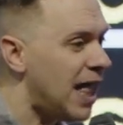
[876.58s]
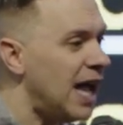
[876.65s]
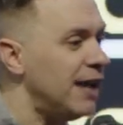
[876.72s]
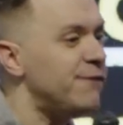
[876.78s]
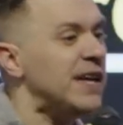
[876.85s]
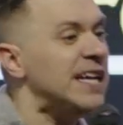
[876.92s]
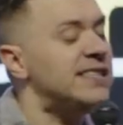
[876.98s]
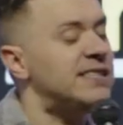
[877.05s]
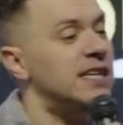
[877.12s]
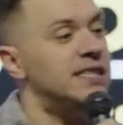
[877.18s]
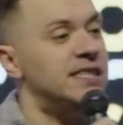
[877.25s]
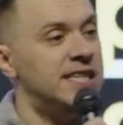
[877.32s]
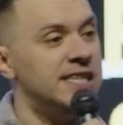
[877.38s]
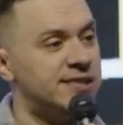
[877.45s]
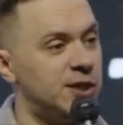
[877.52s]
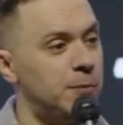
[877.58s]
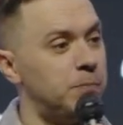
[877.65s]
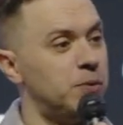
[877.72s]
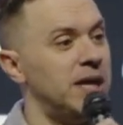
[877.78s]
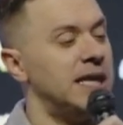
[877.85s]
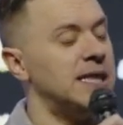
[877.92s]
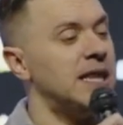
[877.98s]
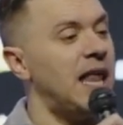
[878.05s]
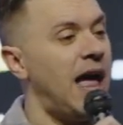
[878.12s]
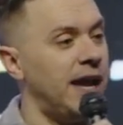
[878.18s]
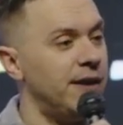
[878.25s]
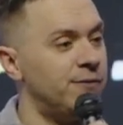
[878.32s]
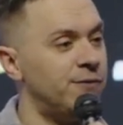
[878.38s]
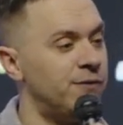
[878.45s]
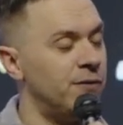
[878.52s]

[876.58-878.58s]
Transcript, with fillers: our life is a disciplined life